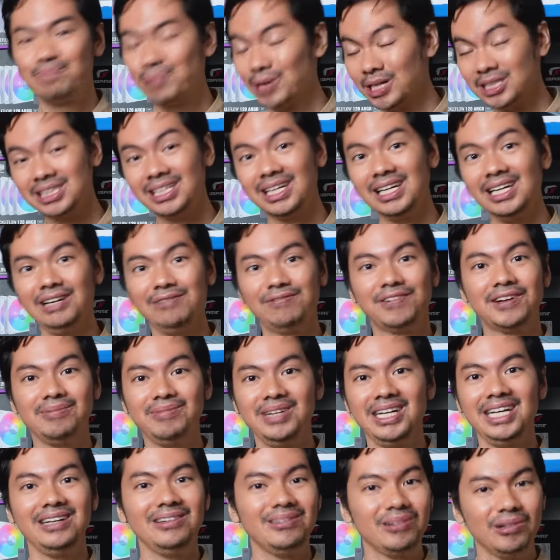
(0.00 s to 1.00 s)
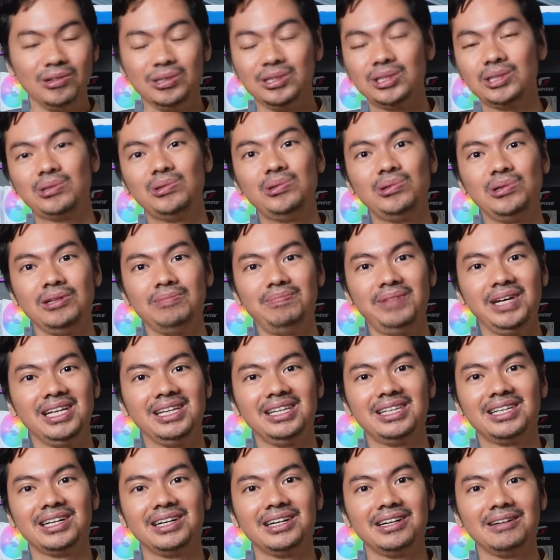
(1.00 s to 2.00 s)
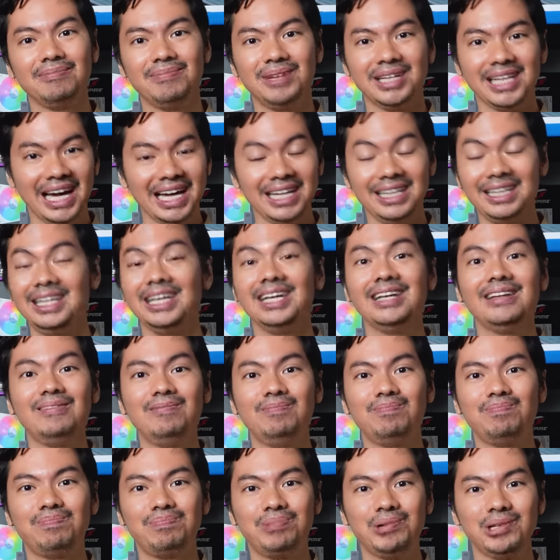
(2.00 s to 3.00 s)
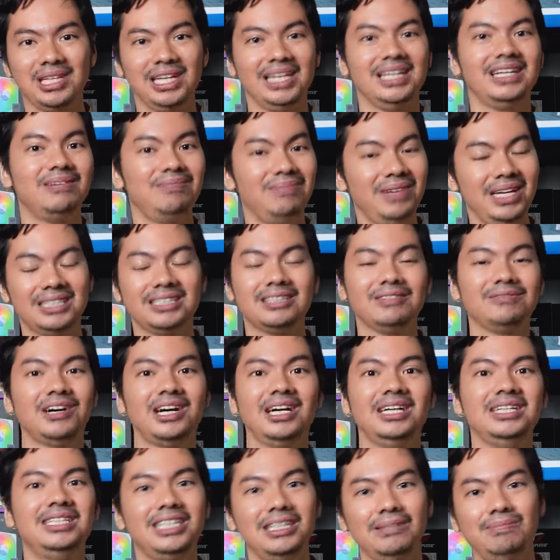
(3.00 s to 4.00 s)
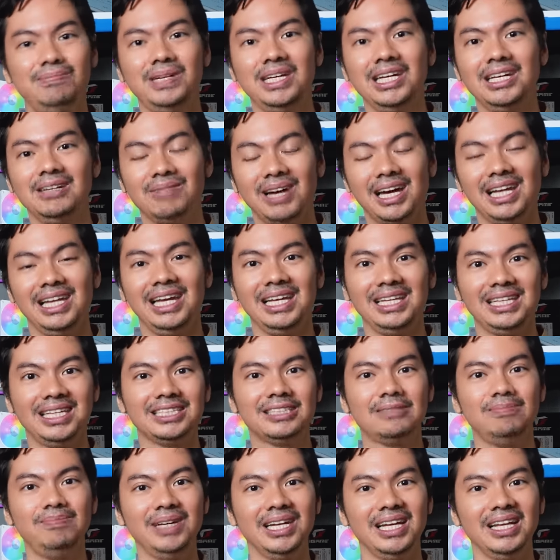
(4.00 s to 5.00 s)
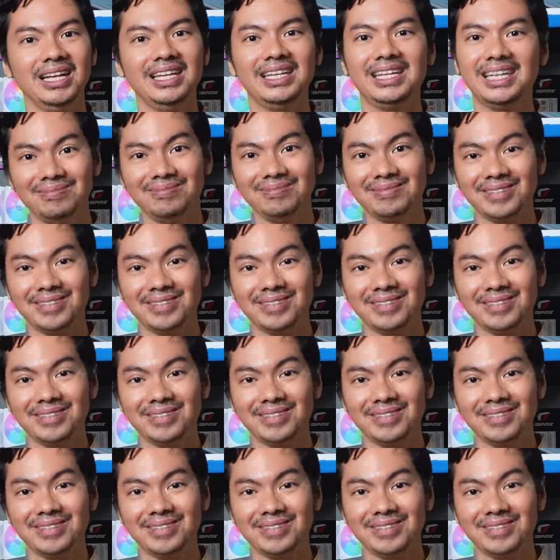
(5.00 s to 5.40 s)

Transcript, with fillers: Personally, for me, old school builder, but I did put in a mix of RGB in my latest build.